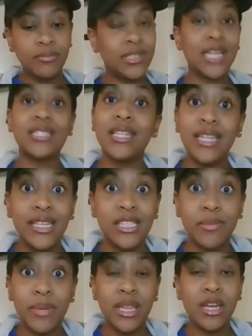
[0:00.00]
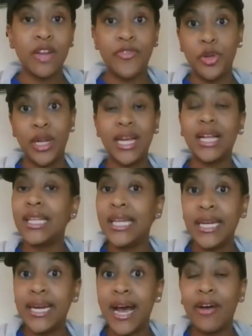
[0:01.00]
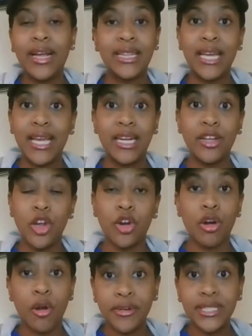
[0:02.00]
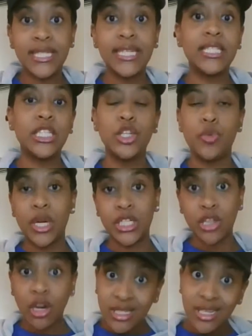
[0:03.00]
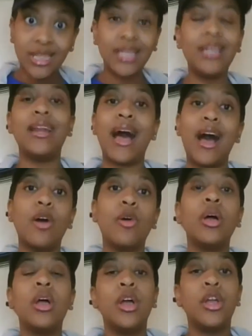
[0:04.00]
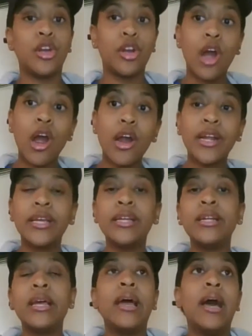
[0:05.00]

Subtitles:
doesn't need to be there. If you didn't clean it out at the end of your growing season, you want to start to clean out your garden.